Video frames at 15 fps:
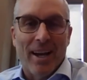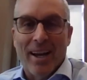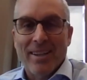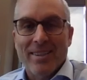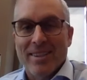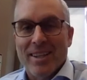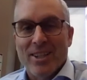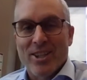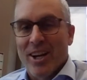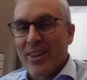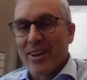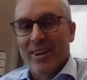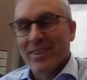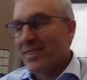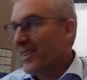us, each
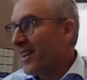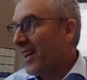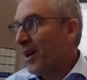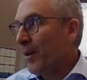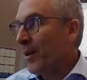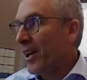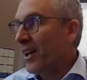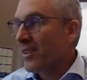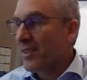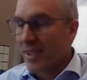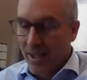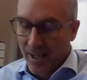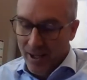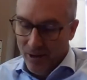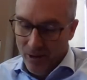other, anyone else?
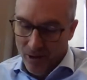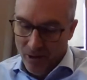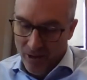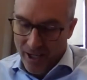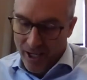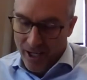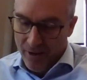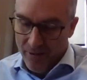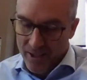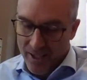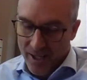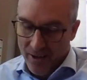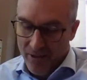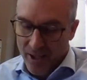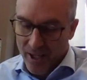I don't know that any of
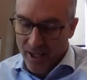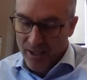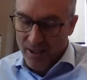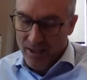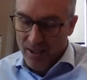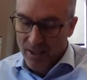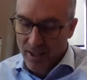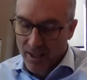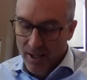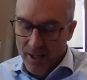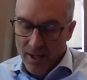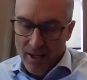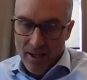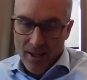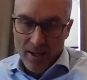us have that answer.
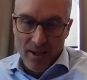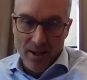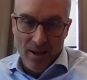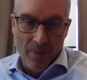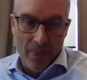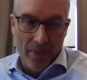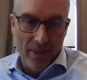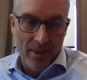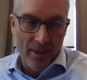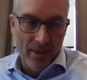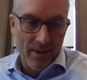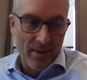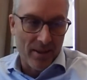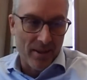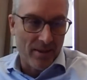
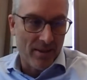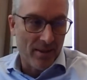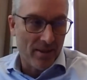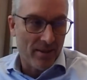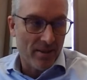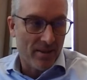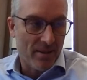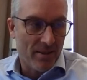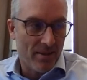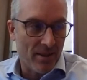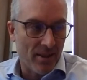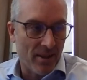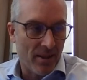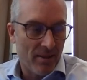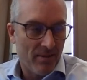I just
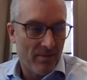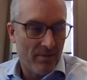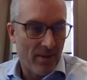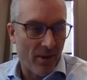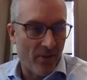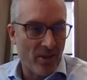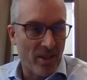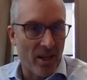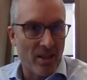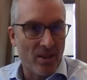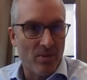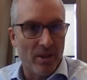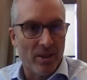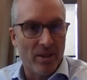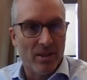to
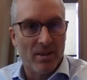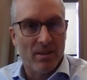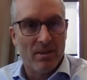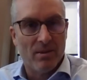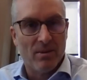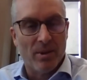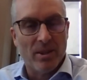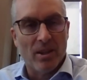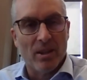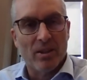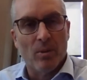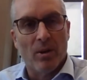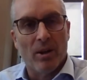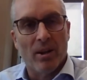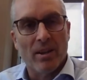emphasize what
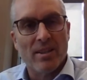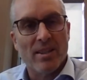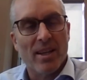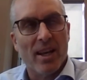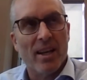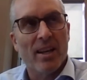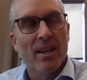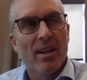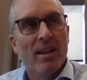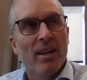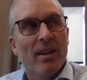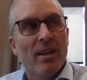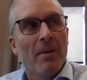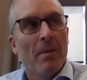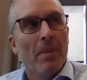Dr. Wang said,
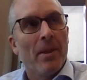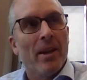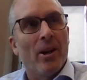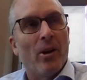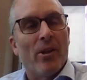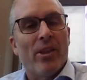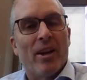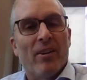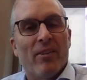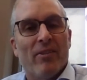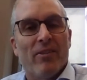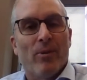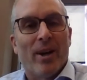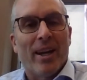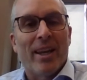you know, I think
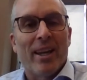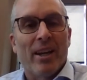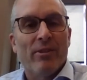of what